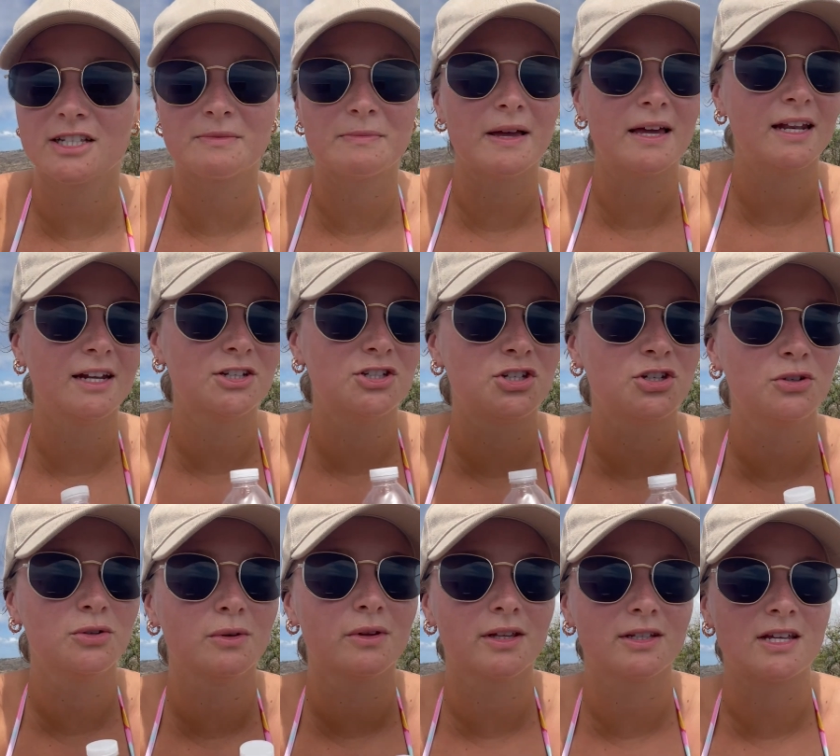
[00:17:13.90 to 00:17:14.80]
made it
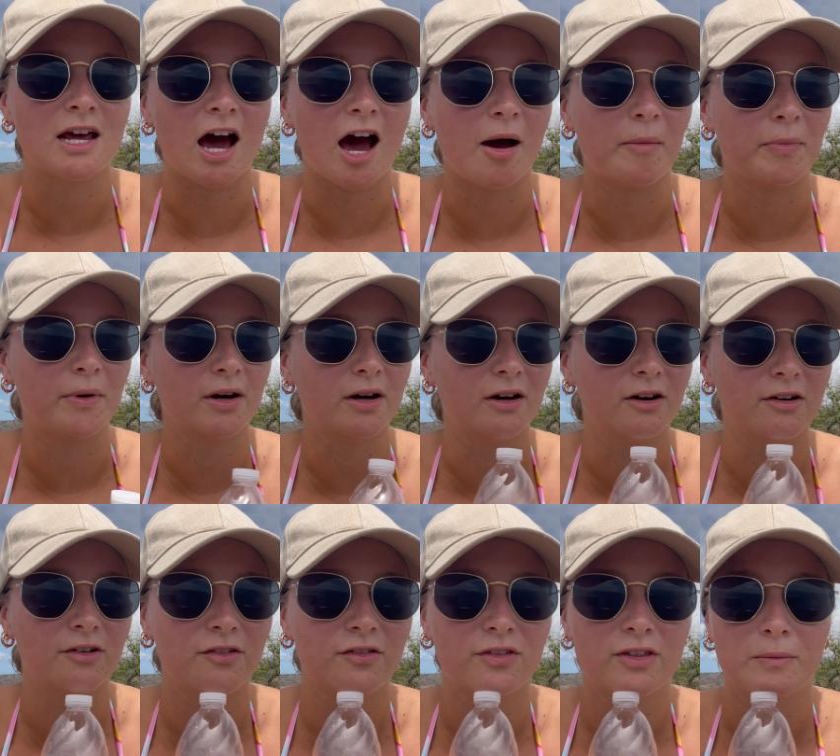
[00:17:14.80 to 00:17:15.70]
to the top
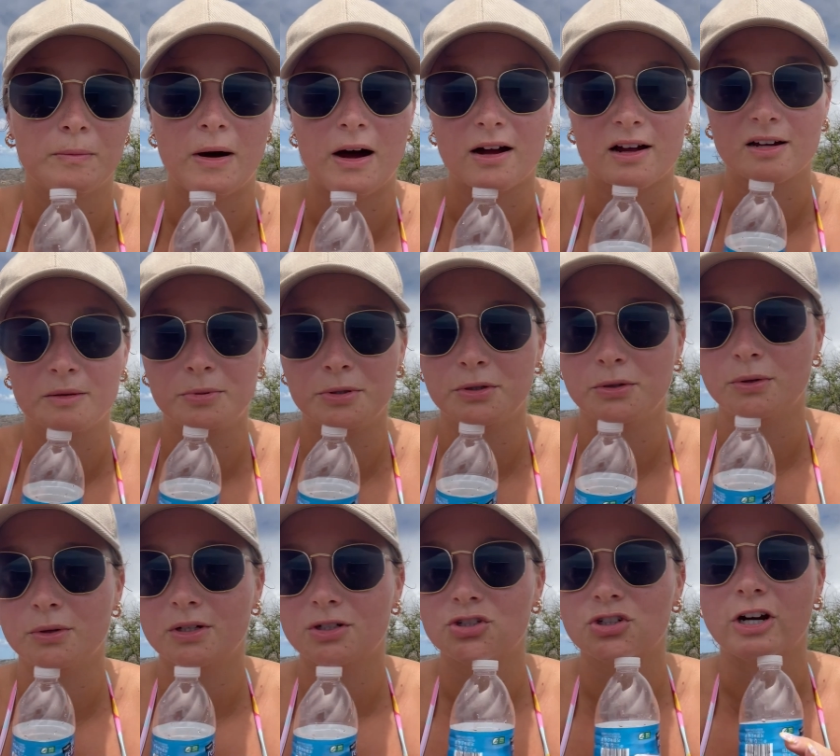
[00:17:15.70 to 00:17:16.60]
of the
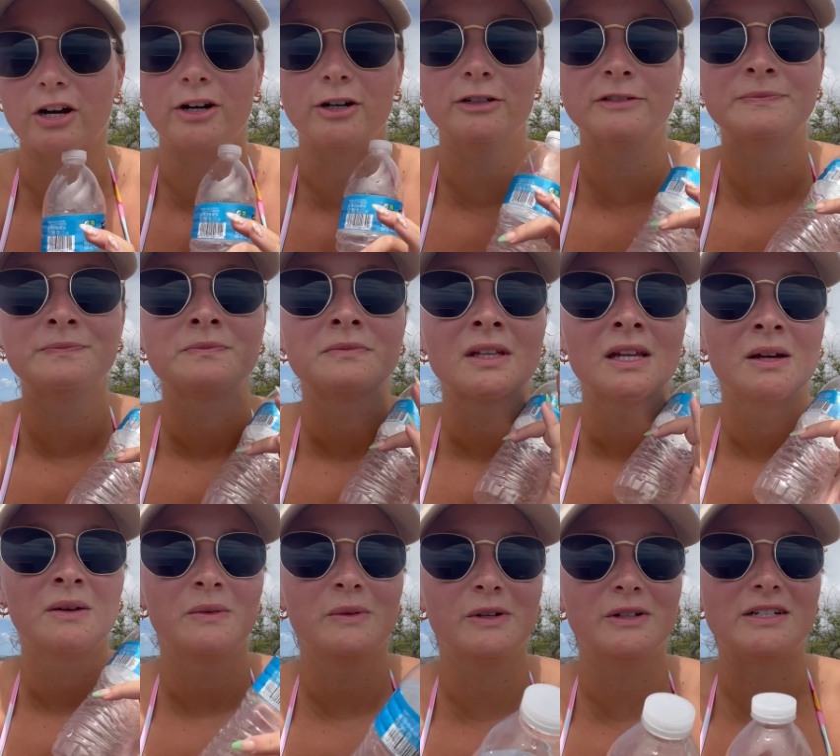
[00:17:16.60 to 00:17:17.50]
Makapu Trail.
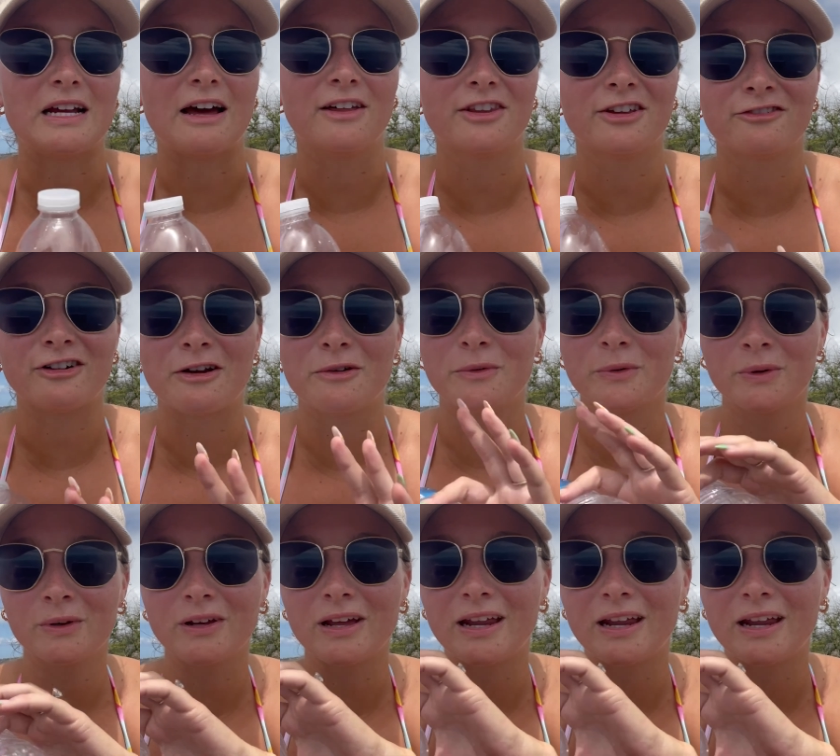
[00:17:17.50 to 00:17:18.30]
We were down there right when we were